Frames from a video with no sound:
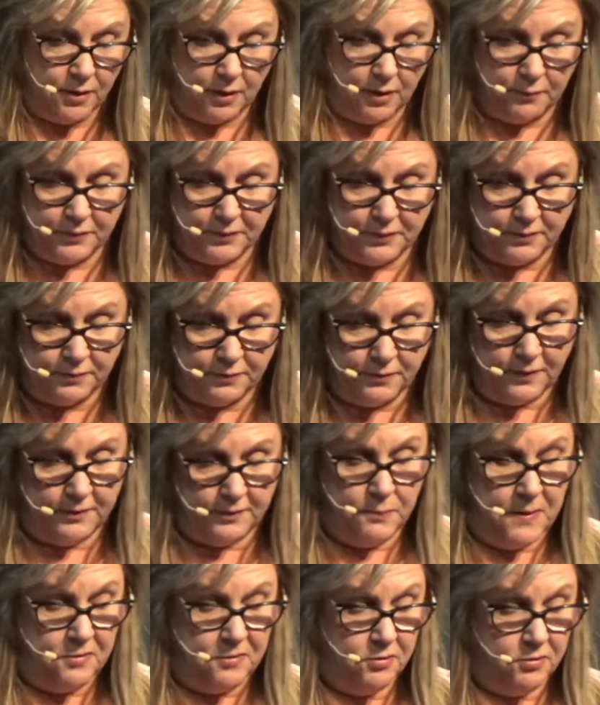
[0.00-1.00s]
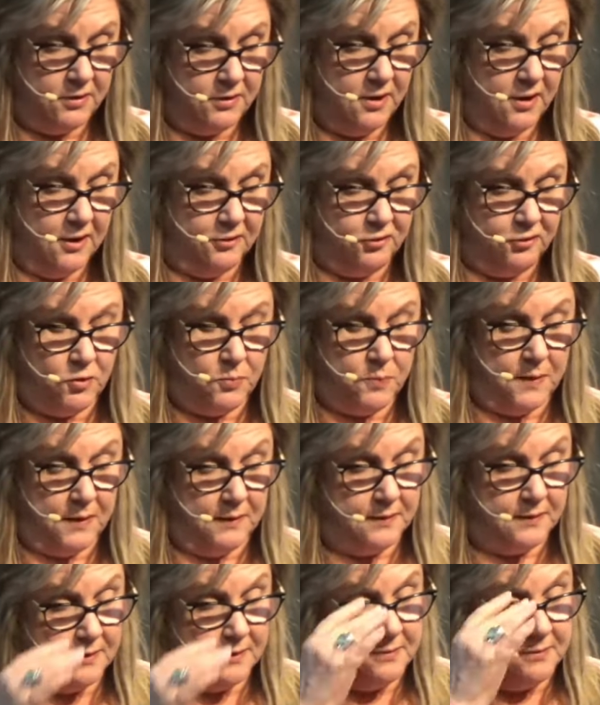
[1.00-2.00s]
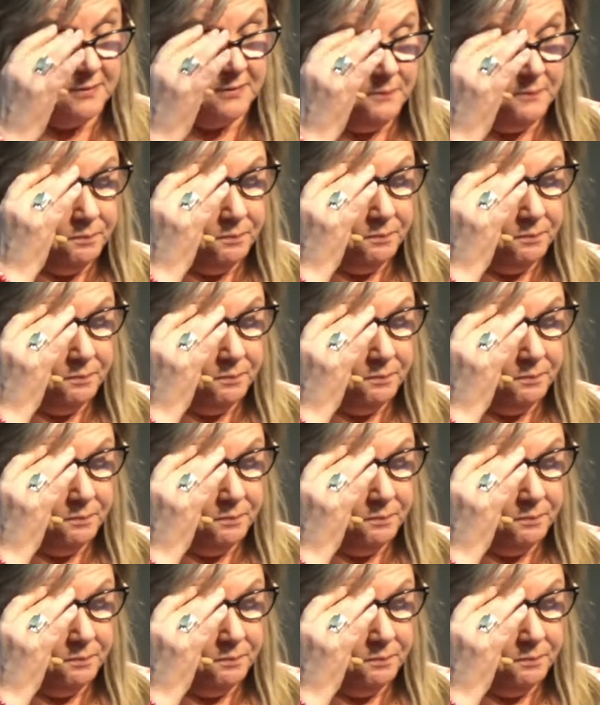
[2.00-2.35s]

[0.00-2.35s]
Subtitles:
I was especially touched by this.